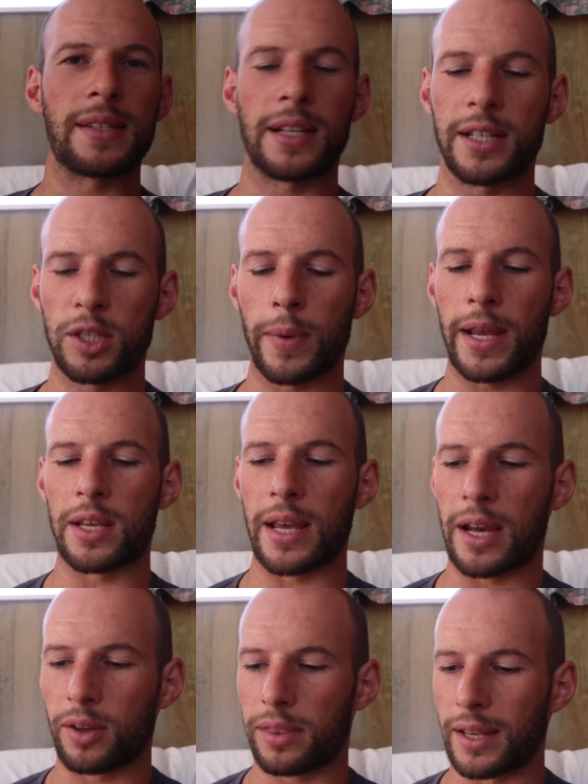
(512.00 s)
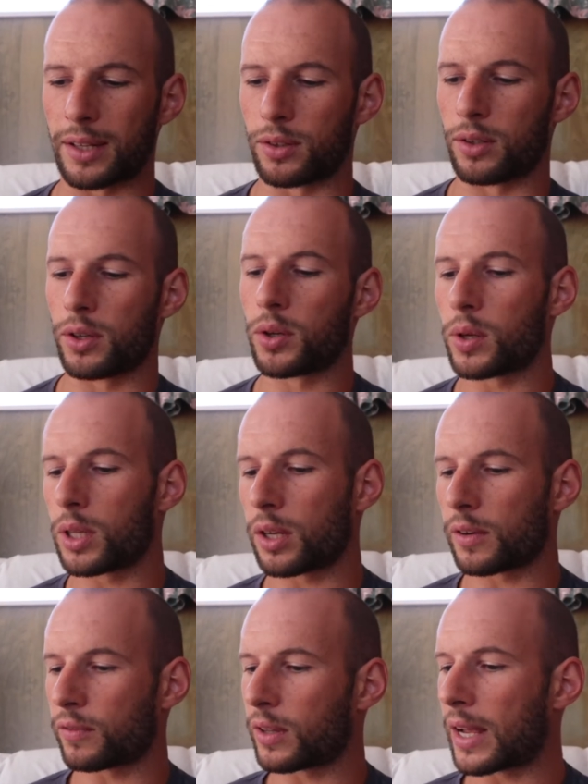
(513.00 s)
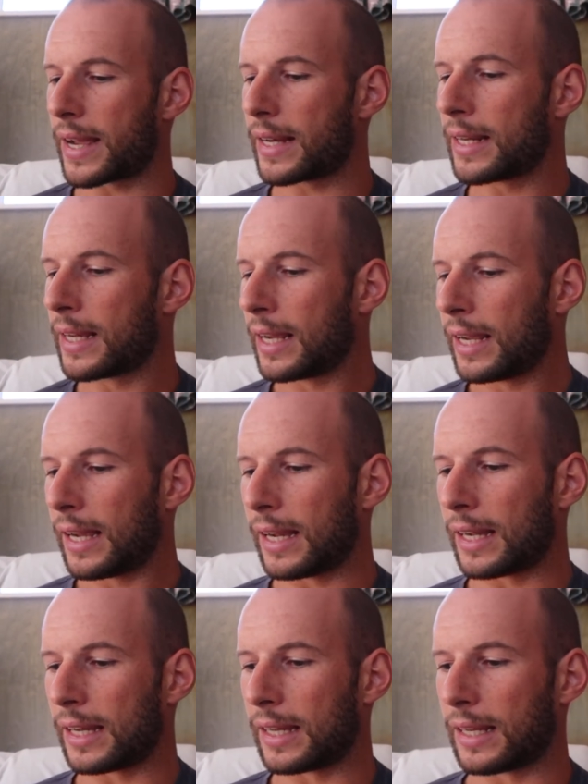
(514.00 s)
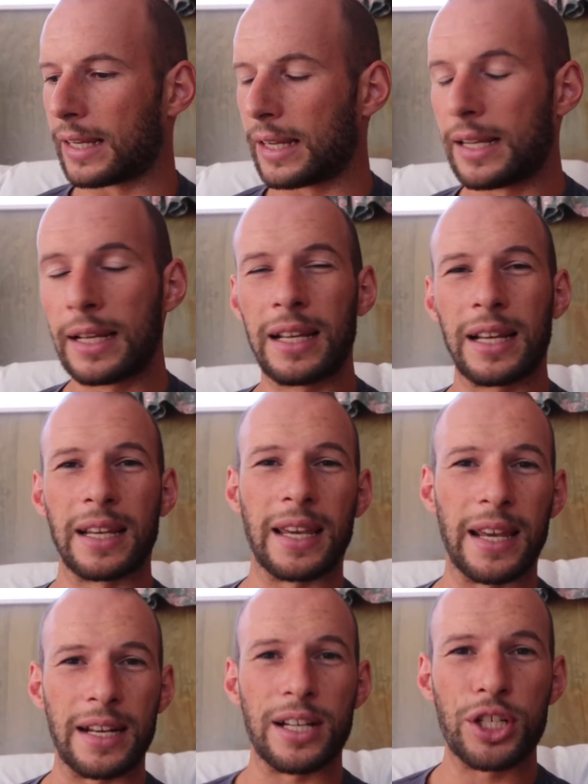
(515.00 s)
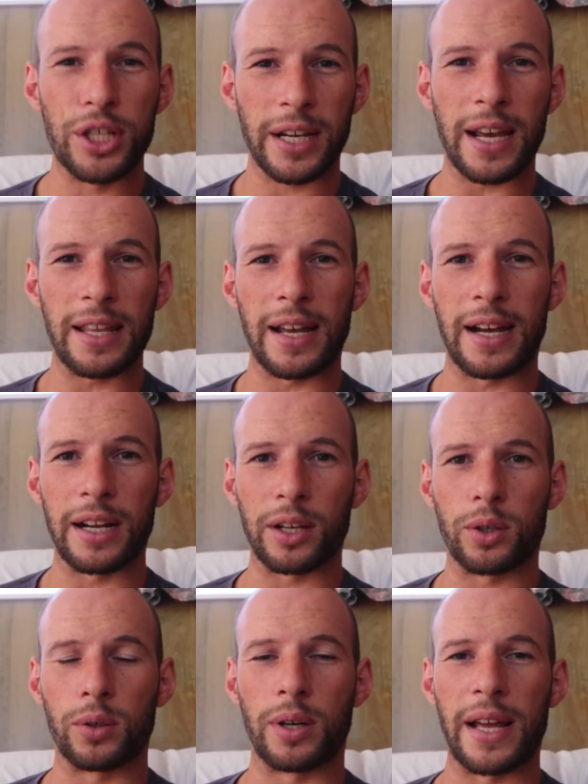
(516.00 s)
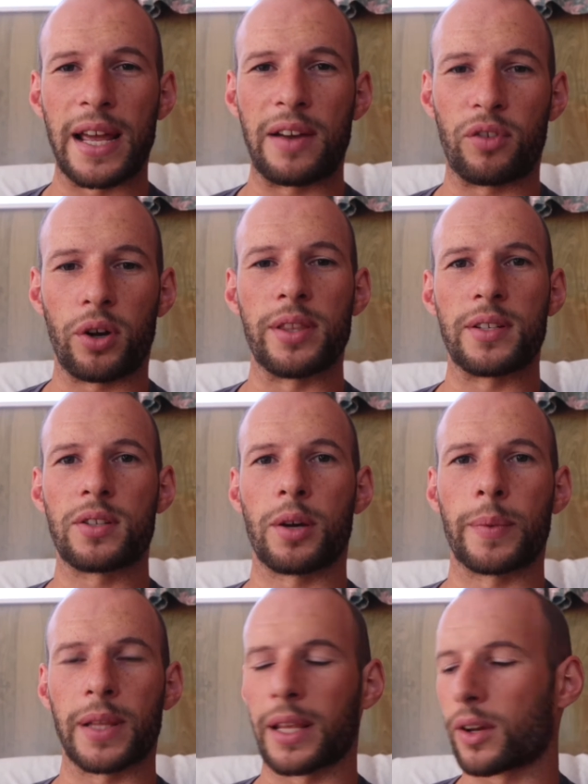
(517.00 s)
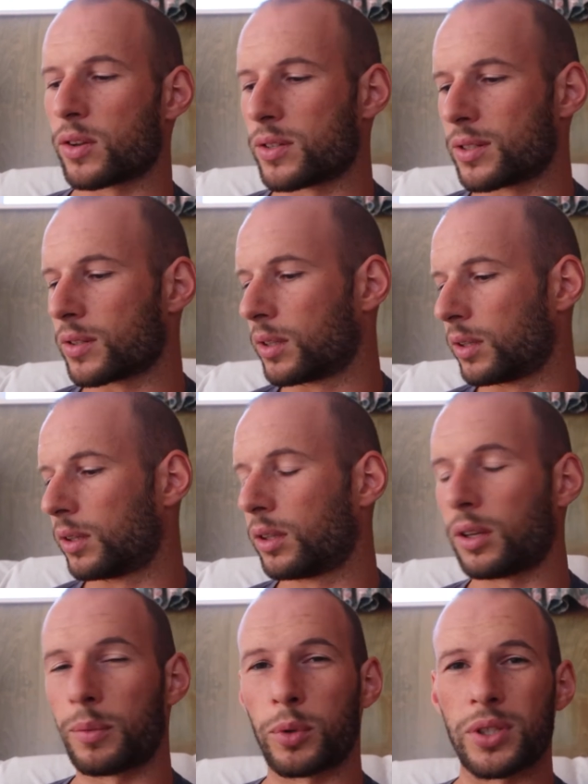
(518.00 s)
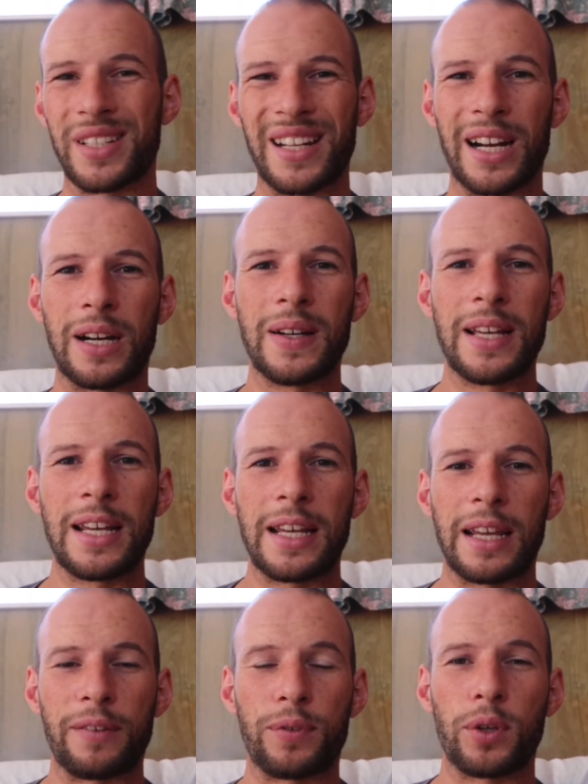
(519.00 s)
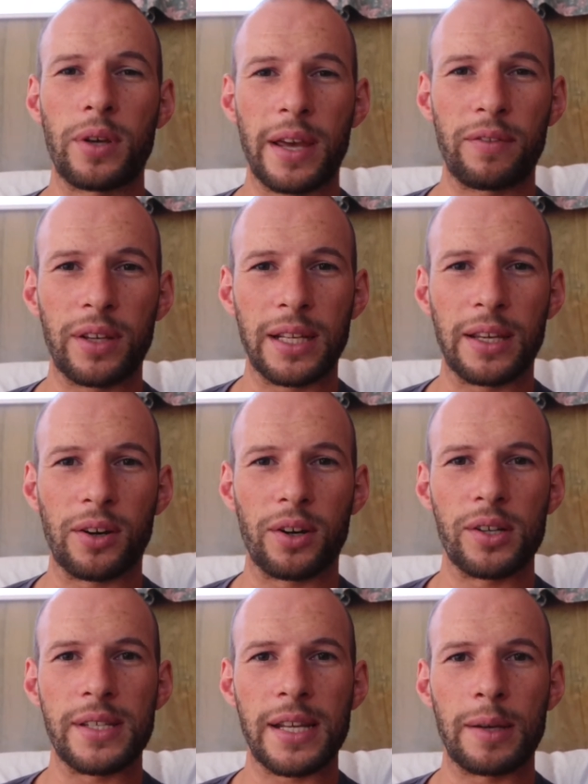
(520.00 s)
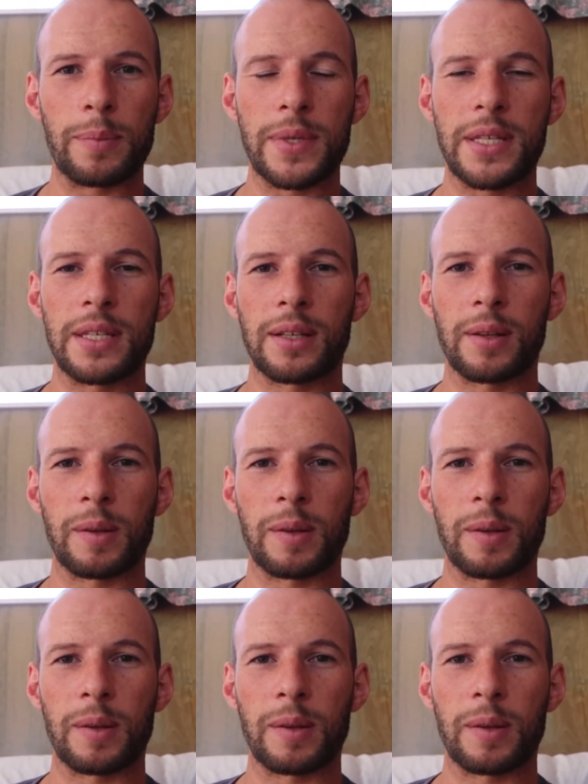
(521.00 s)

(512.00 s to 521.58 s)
serious about your health and you do a lot of flying. Again, check out the article I have on this topic that goes into a lot more detail. If you have any own tips,